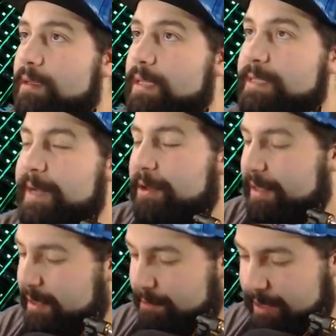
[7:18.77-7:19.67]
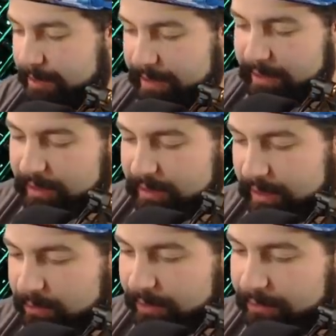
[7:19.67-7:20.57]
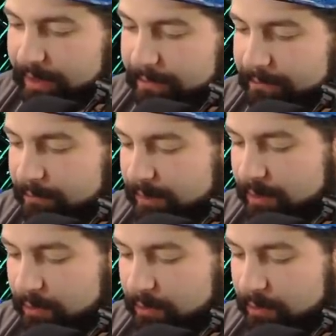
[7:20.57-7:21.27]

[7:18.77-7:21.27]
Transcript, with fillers: That's my only complaint about these. Like, holy crap, what's